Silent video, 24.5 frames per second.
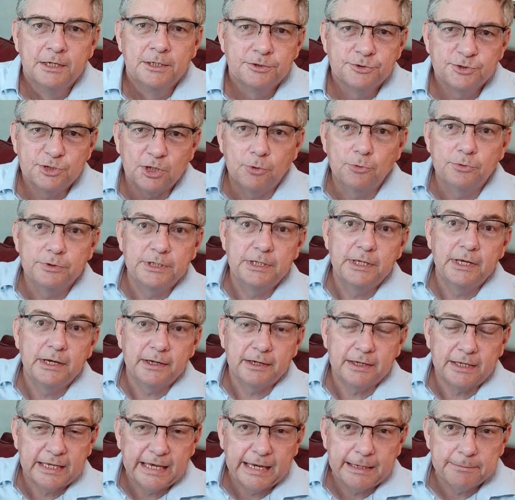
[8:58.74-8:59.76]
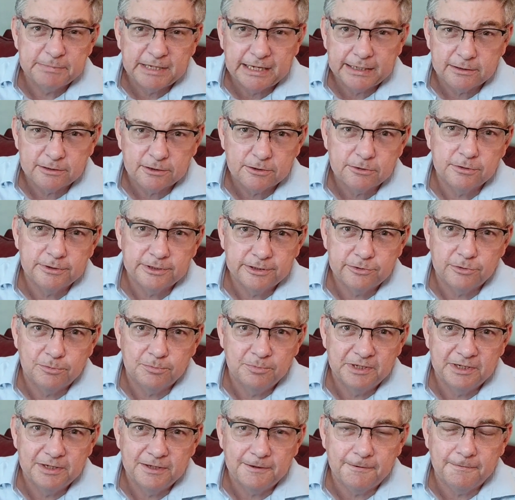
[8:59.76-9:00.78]
So, yeah, it came down a little
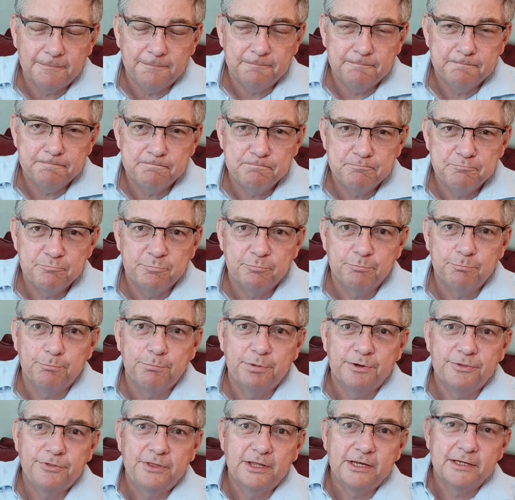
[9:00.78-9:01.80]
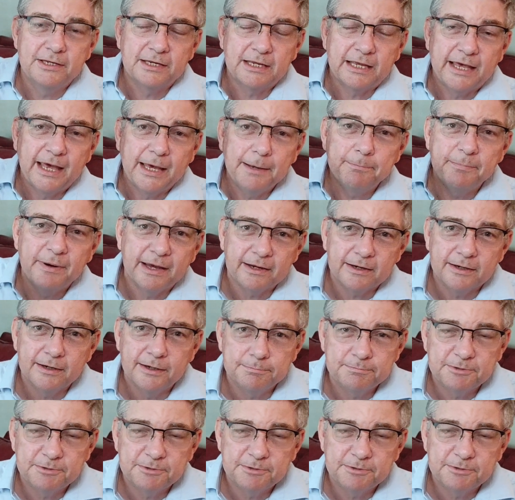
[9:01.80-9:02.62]
bit, but then it came back